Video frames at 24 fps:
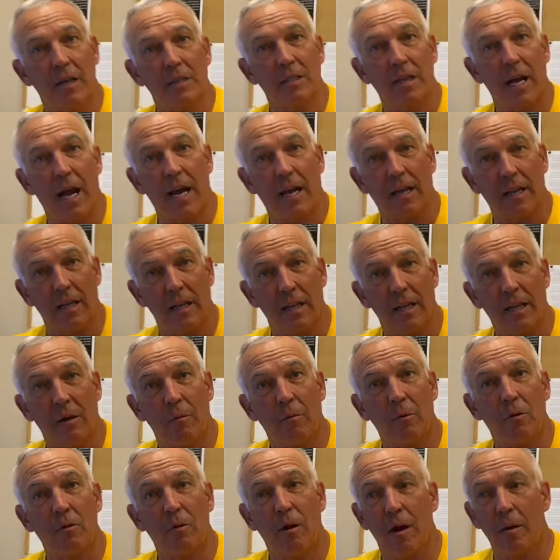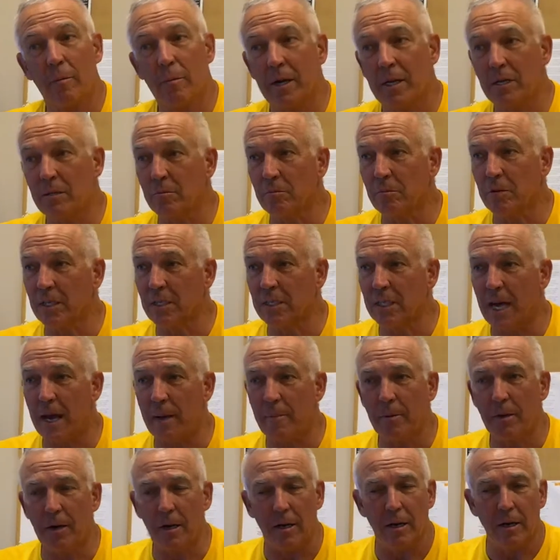Exactly, and they were trying to make some things
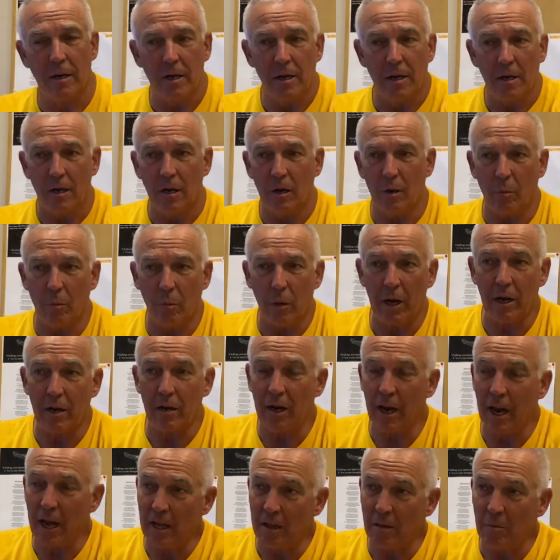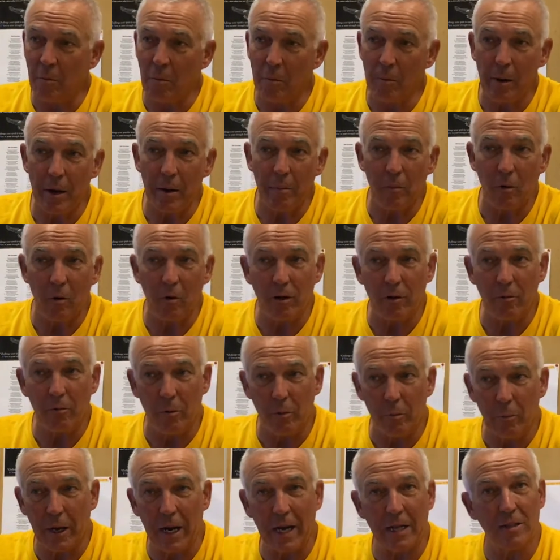happen. And, we could have had the momentum early
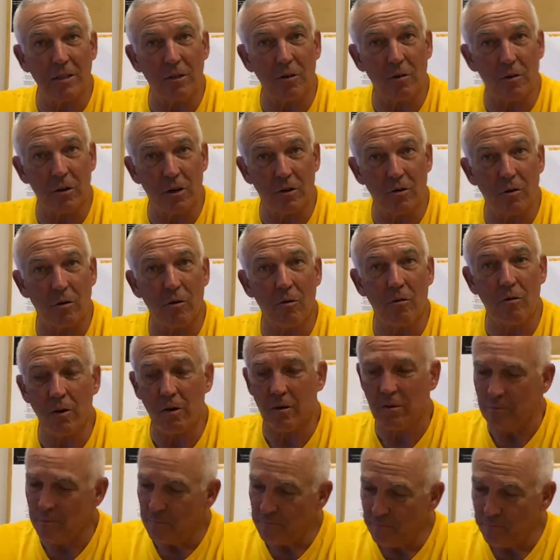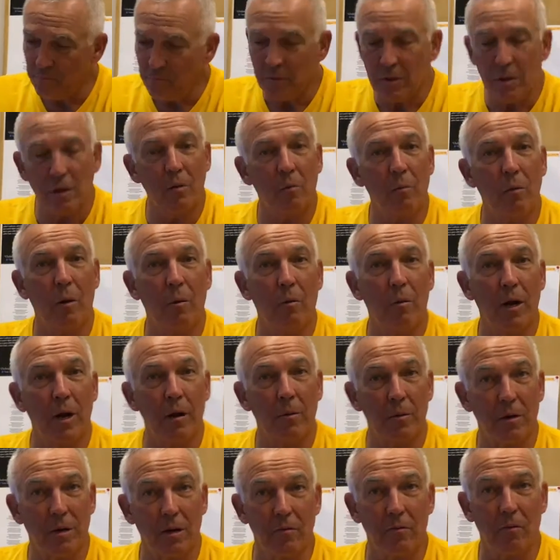when we got the early turnover. We weren't
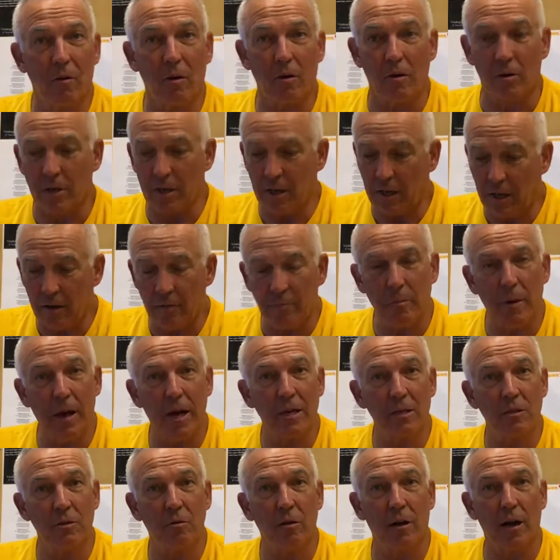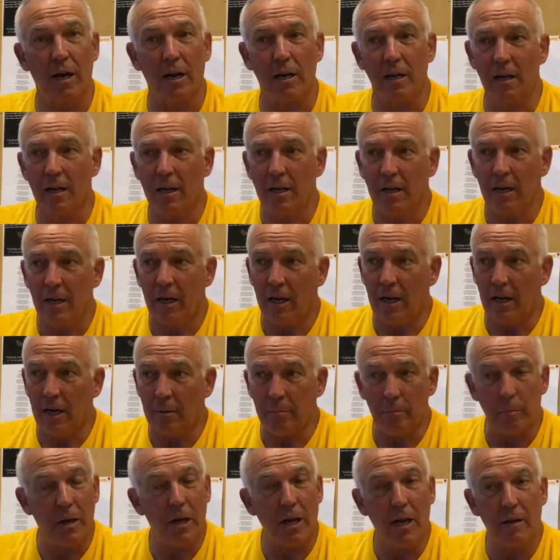able to convert, give Mines credit.
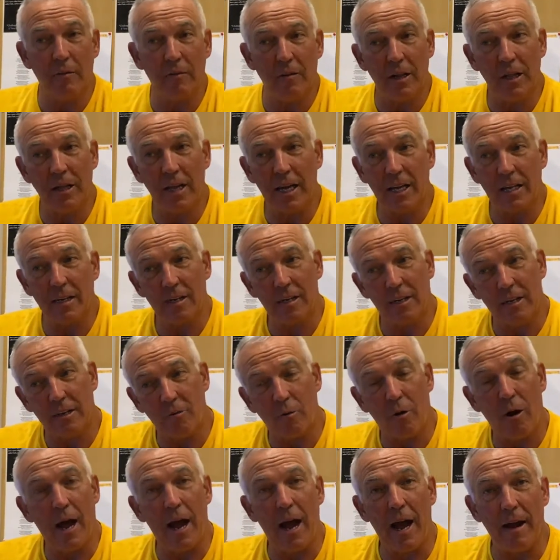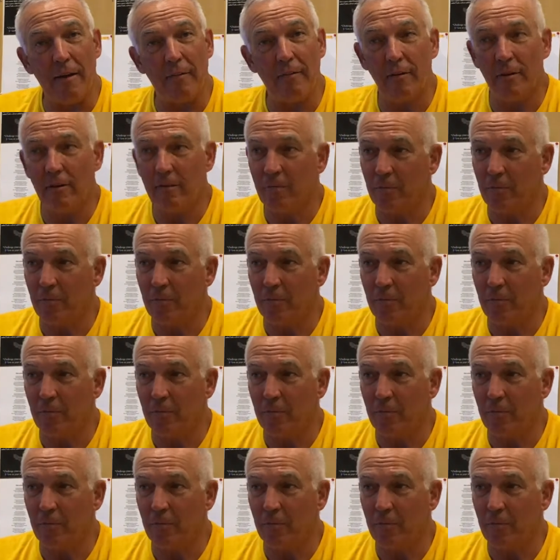But even in that drive,